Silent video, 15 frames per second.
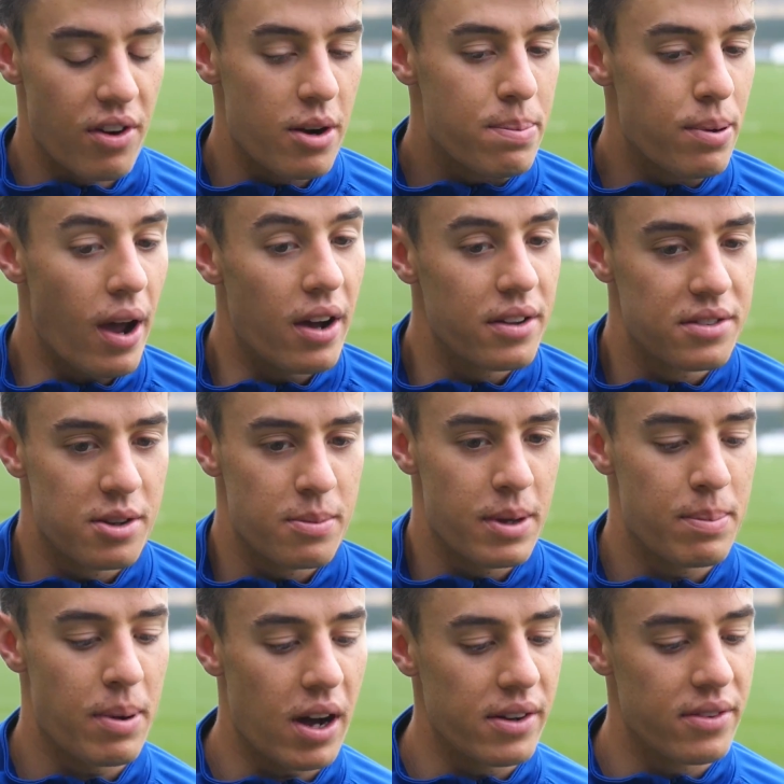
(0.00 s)
very proud to be
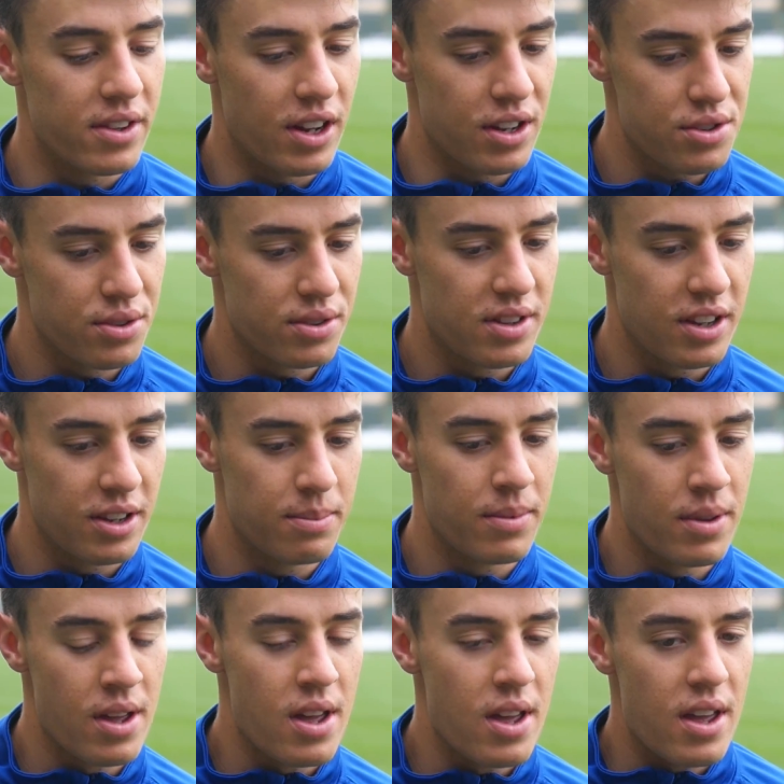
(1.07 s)
a part of the national team
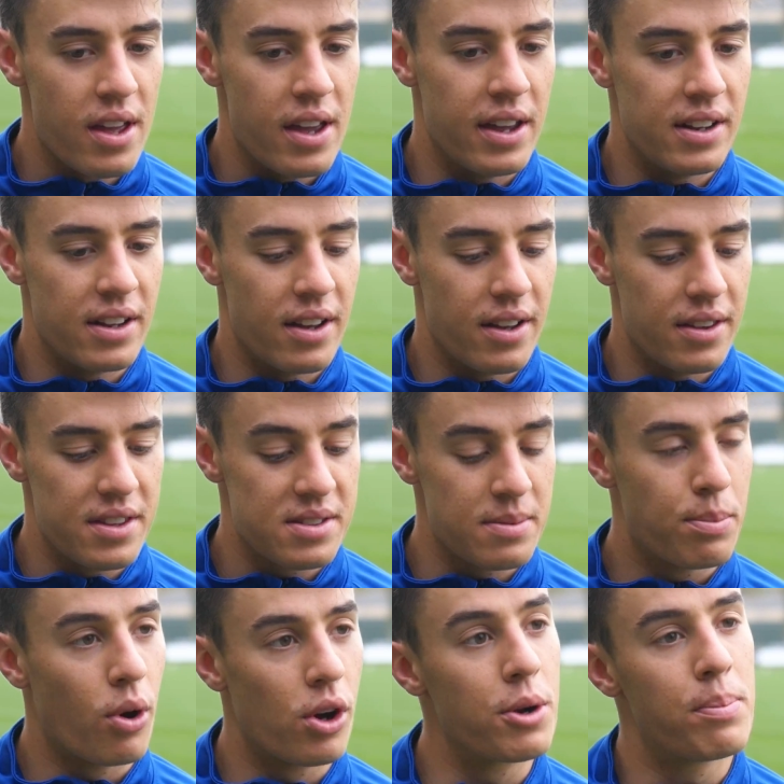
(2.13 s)
in this
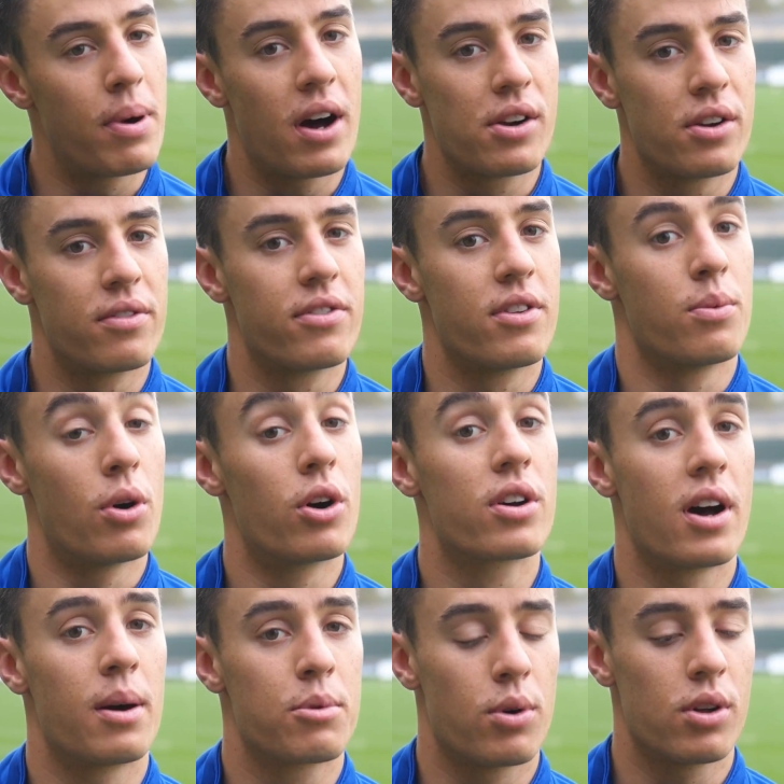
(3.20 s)
important part of the World
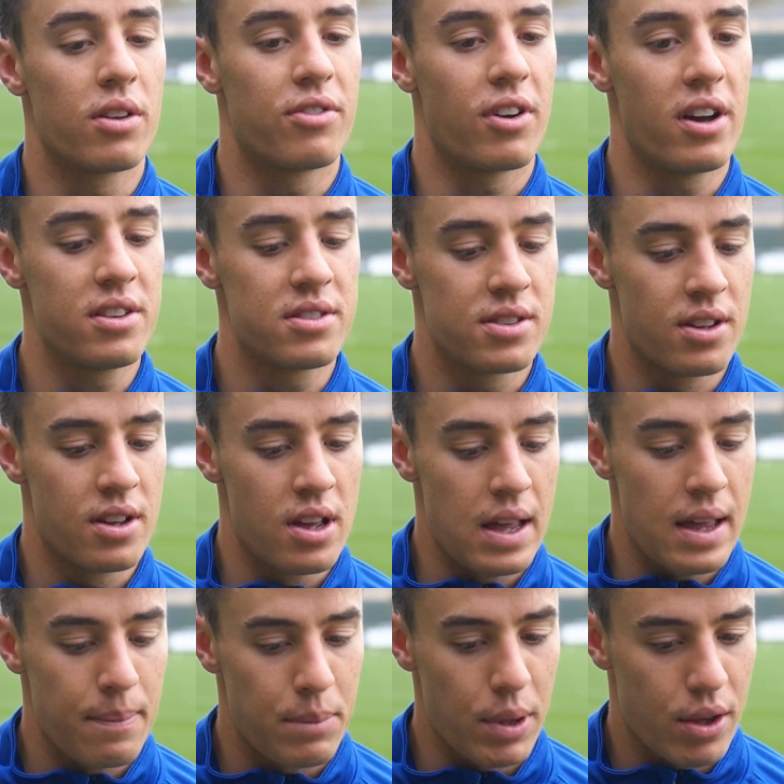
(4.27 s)
Cup qualifiers,
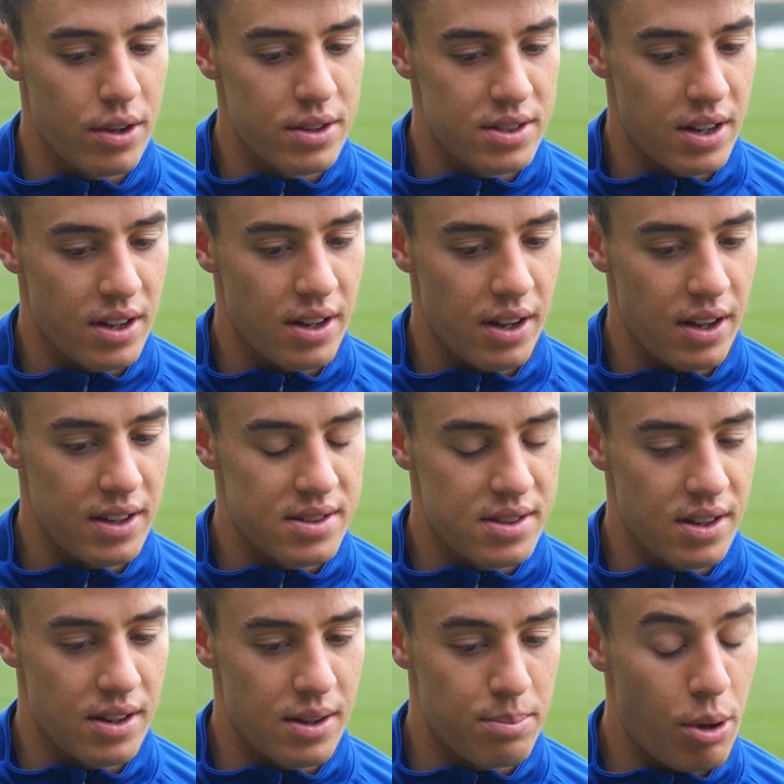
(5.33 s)
because it's
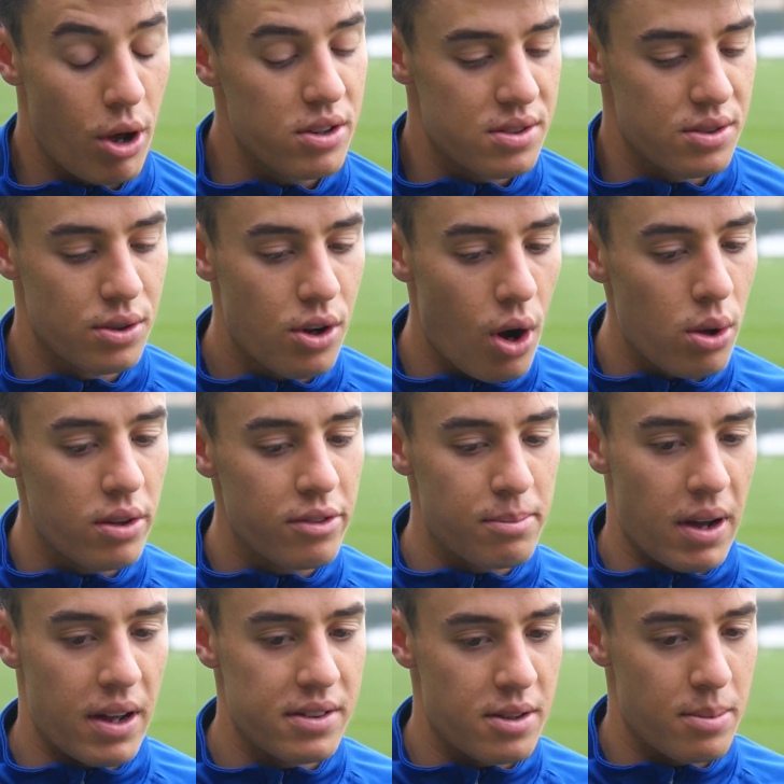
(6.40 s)
a personal goal of
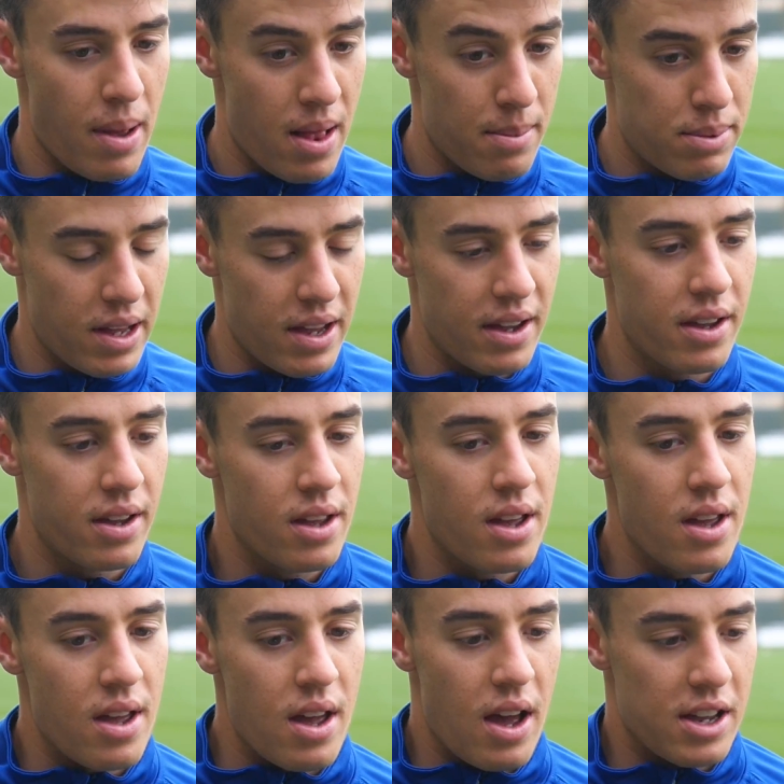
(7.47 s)
mine to play
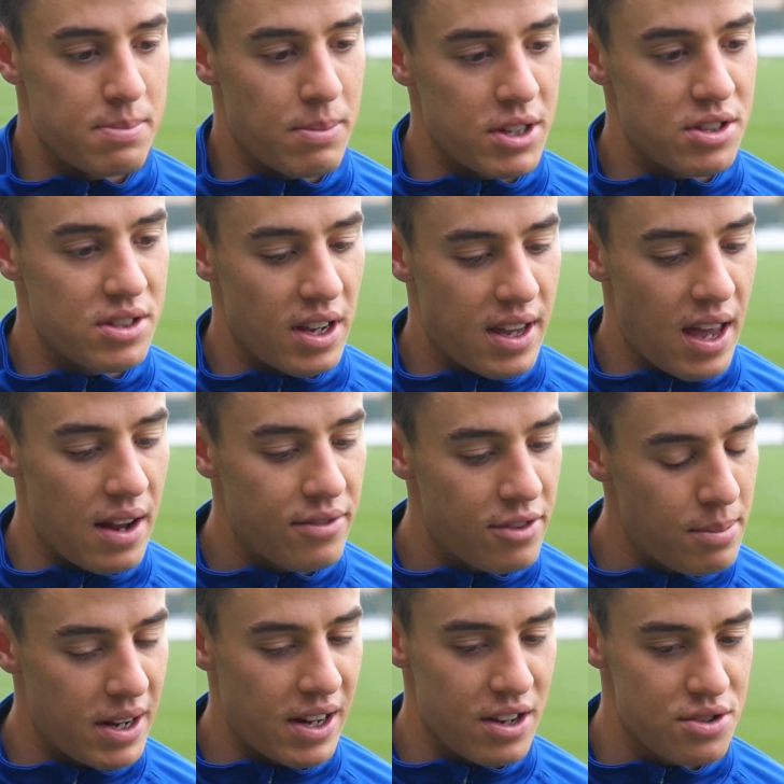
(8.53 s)
as much as I can for
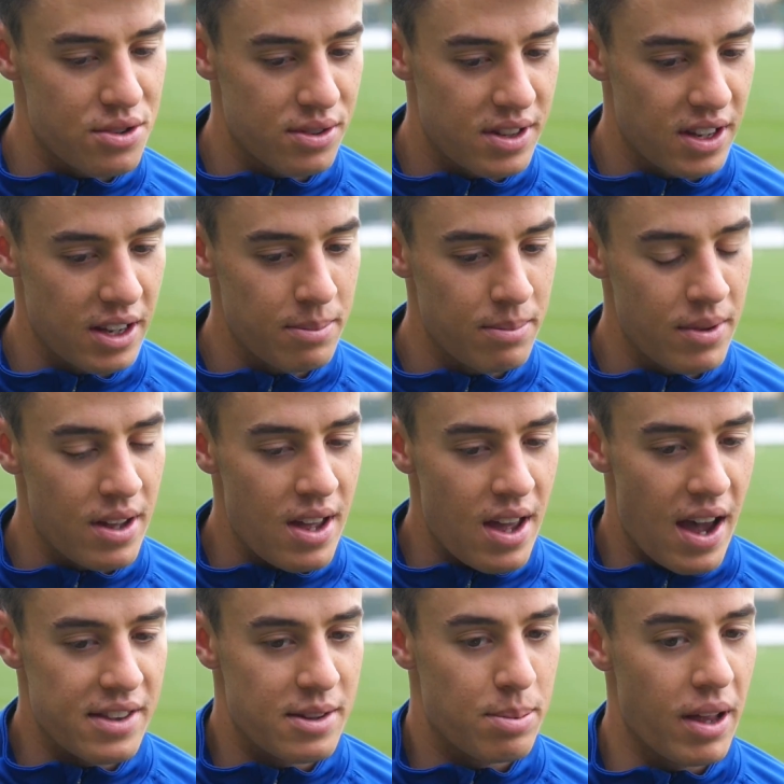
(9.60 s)
my national team
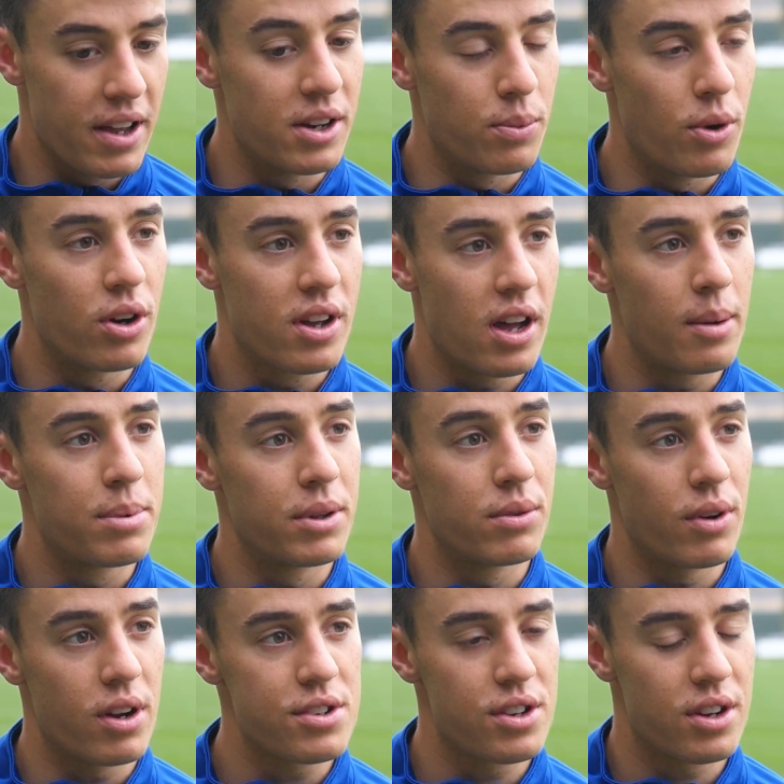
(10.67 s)
and to play in a World Cup in
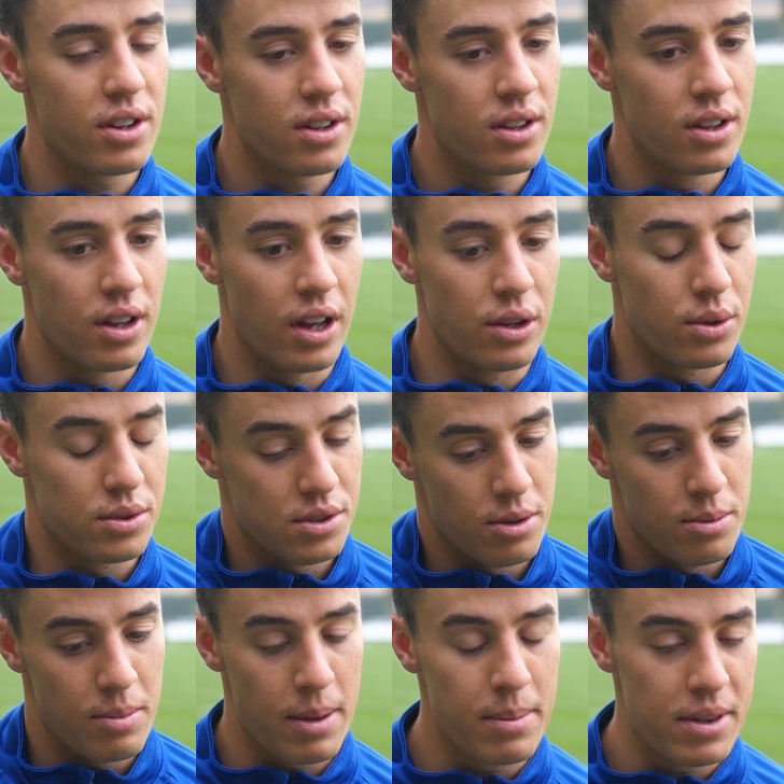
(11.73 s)
Russia and also
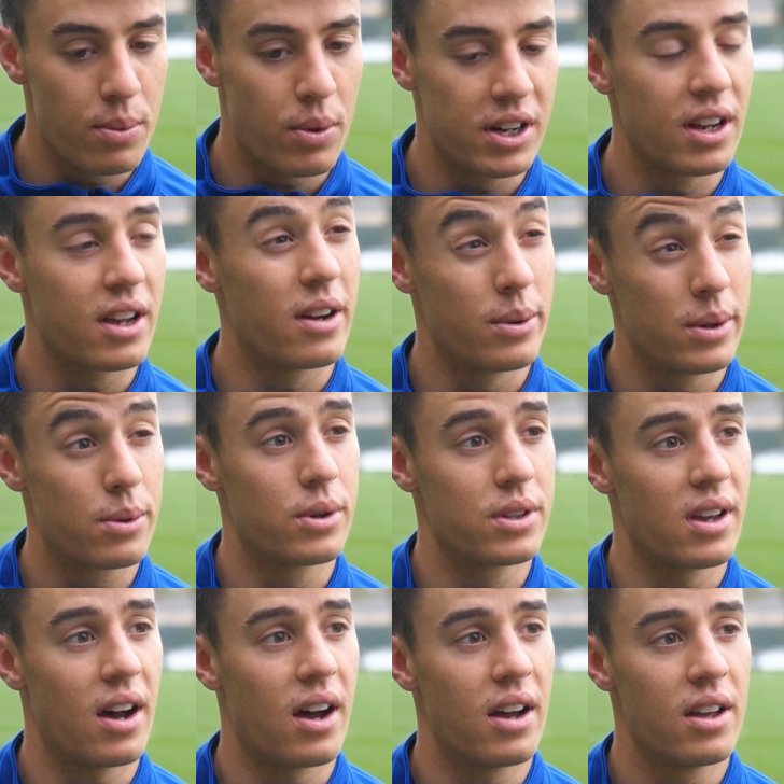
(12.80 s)
maybe the one in
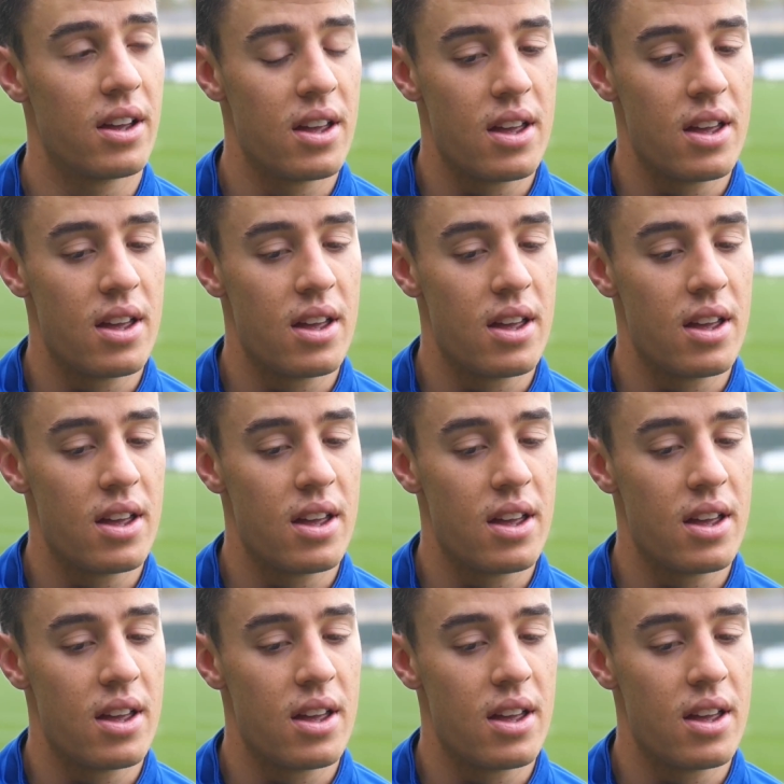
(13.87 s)
Qatar